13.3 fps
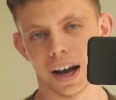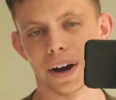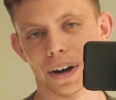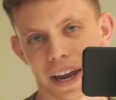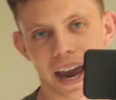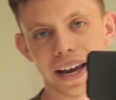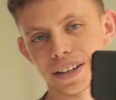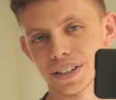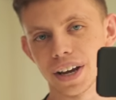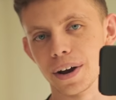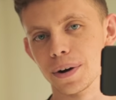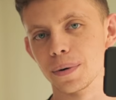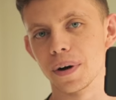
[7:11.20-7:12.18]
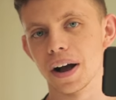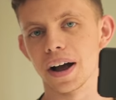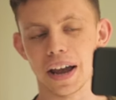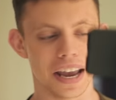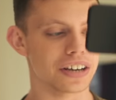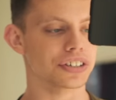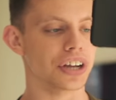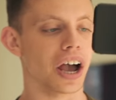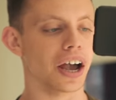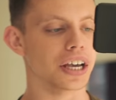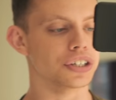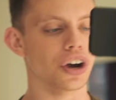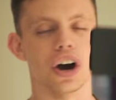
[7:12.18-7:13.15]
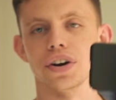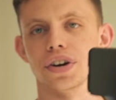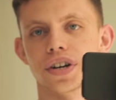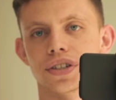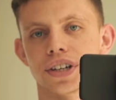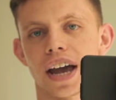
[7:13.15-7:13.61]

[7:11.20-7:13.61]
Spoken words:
Okay, so it died on us.